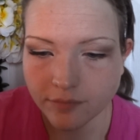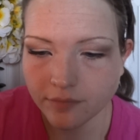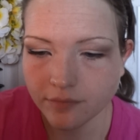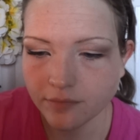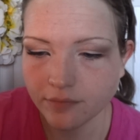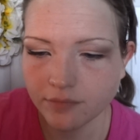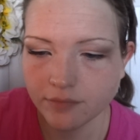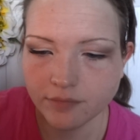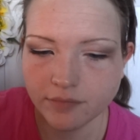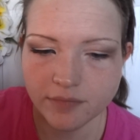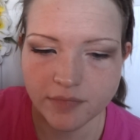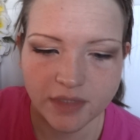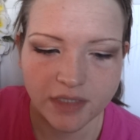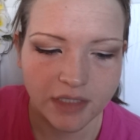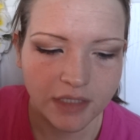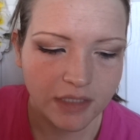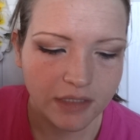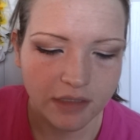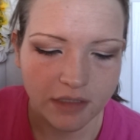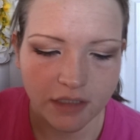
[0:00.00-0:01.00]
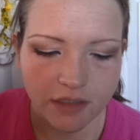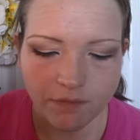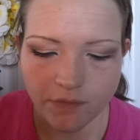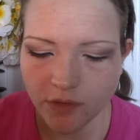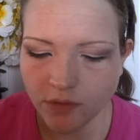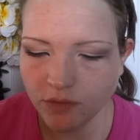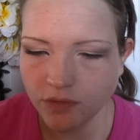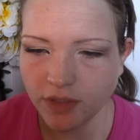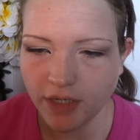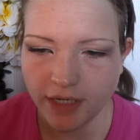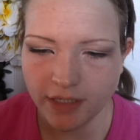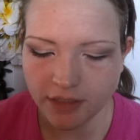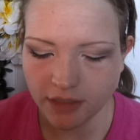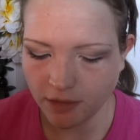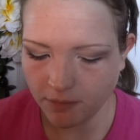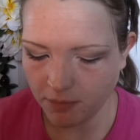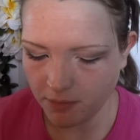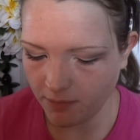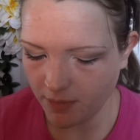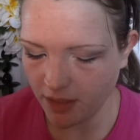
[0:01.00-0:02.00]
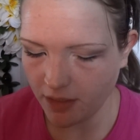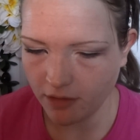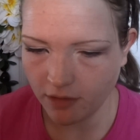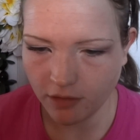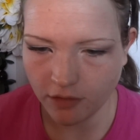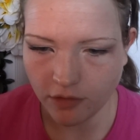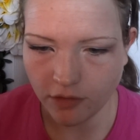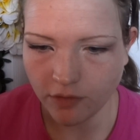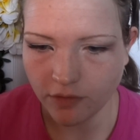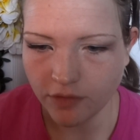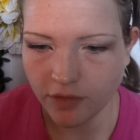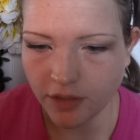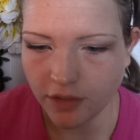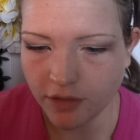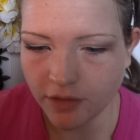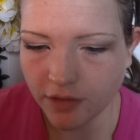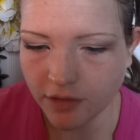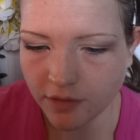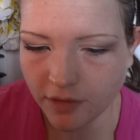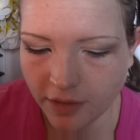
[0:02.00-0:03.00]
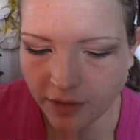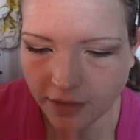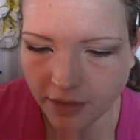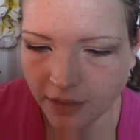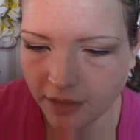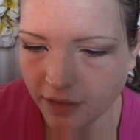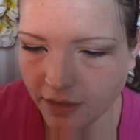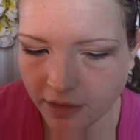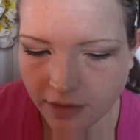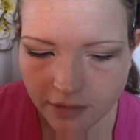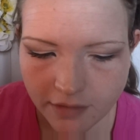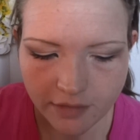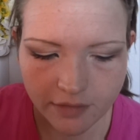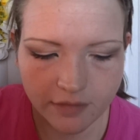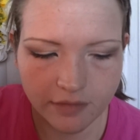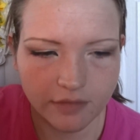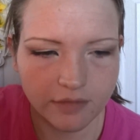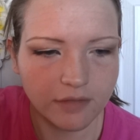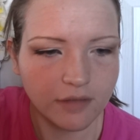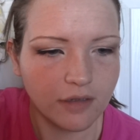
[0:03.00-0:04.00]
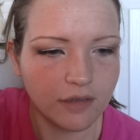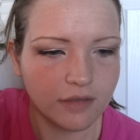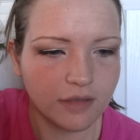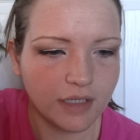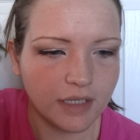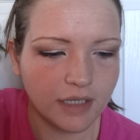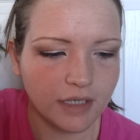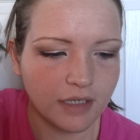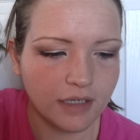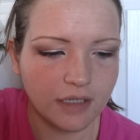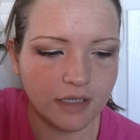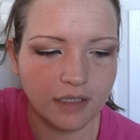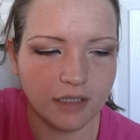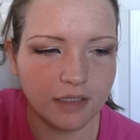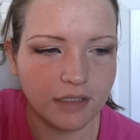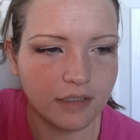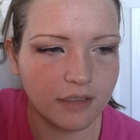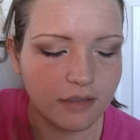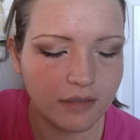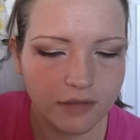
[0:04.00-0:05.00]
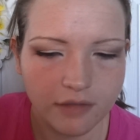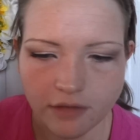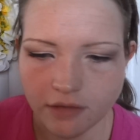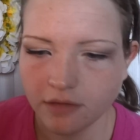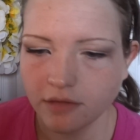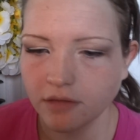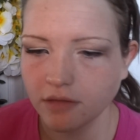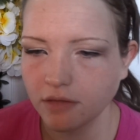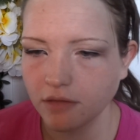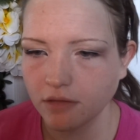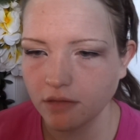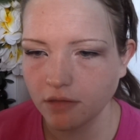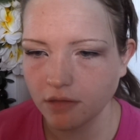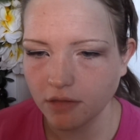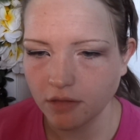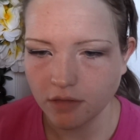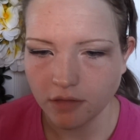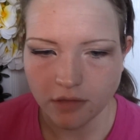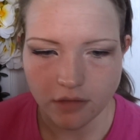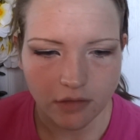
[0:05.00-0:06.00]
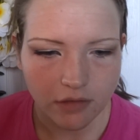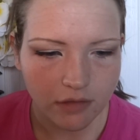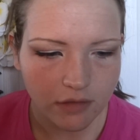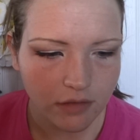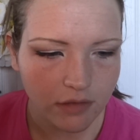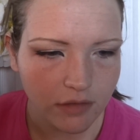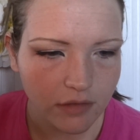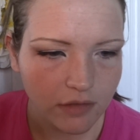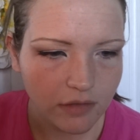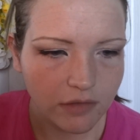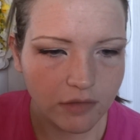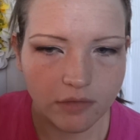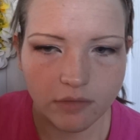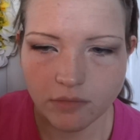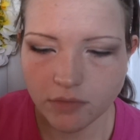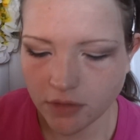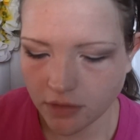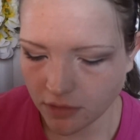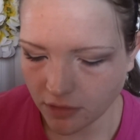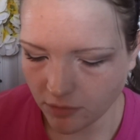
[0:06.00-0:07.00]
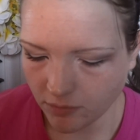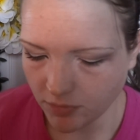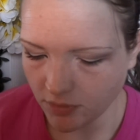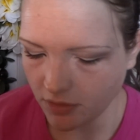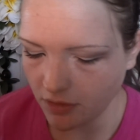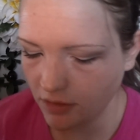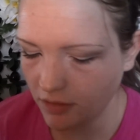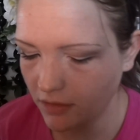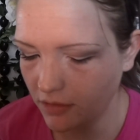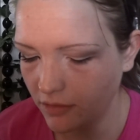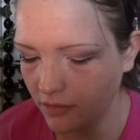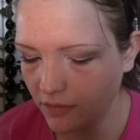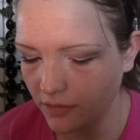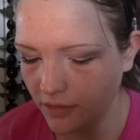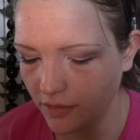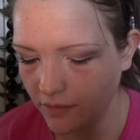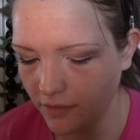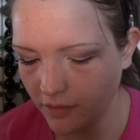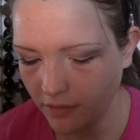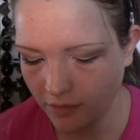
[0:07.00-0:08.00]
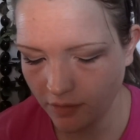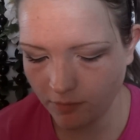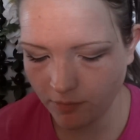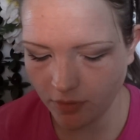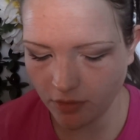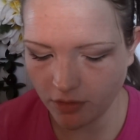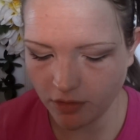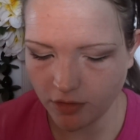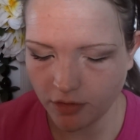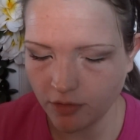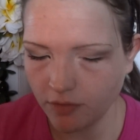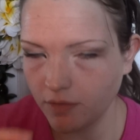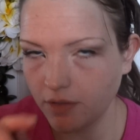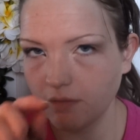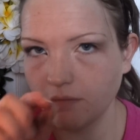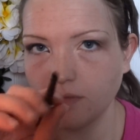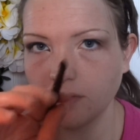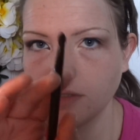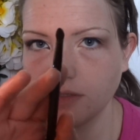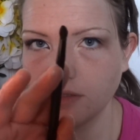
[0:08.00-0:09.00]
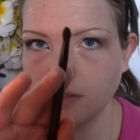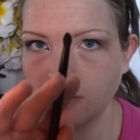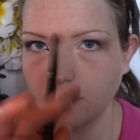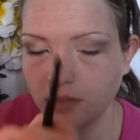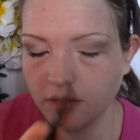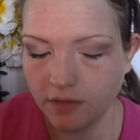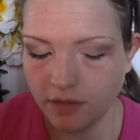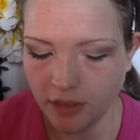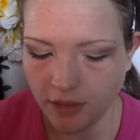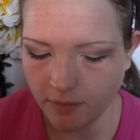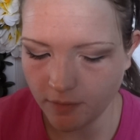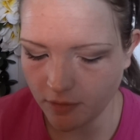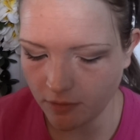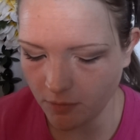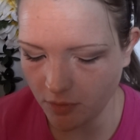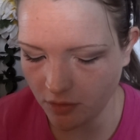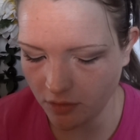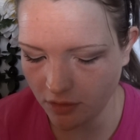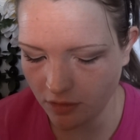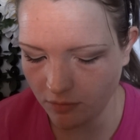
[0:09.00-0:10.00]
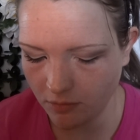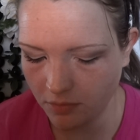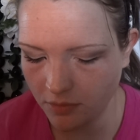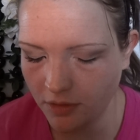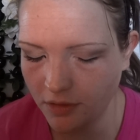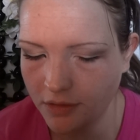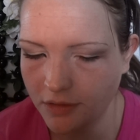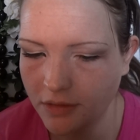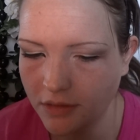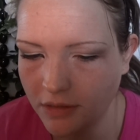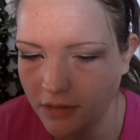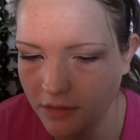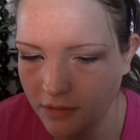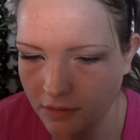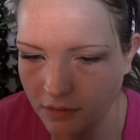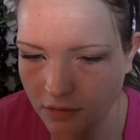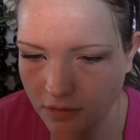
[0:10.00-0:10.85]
And if you've jacked up and made it a little thicker like I did on that eye, where did I put the color? There we go. I'm going to go in with the same small-ended brush and